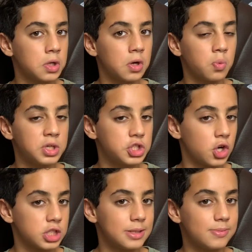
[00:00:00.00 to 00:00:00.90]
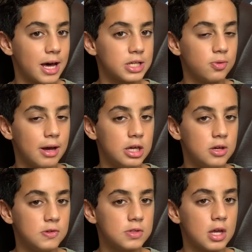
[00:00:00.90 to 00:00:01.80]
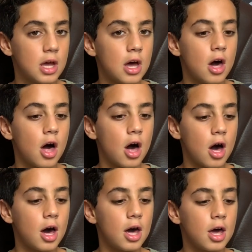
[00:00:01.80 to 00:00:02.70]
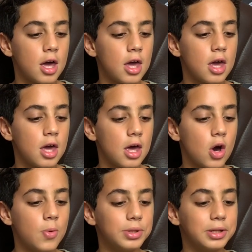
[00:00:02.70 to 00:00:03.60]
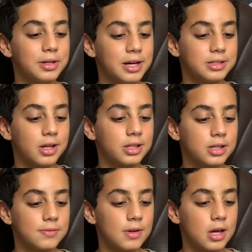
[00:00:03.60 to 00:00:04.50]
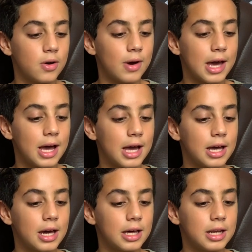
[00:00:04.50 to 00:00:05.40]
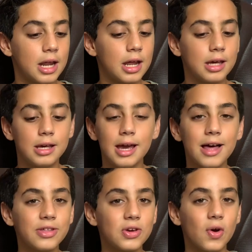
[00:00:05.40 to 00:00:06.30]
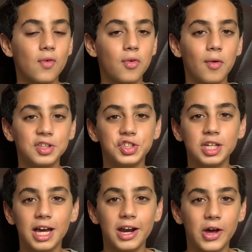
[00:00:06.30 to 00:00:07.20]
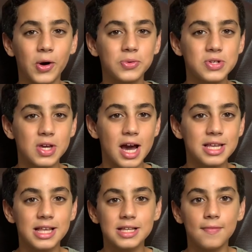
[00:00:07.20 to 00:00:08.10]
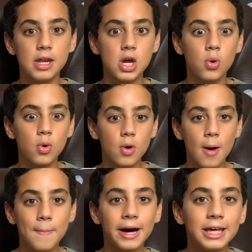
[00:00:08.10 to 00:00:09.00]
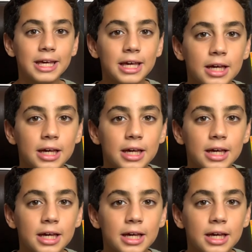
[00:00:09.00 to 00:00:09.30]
which art supplies do I use. I hope that you guys like this video, and yeah, thank you all for watching, and I hope to see you guys next video. Bye!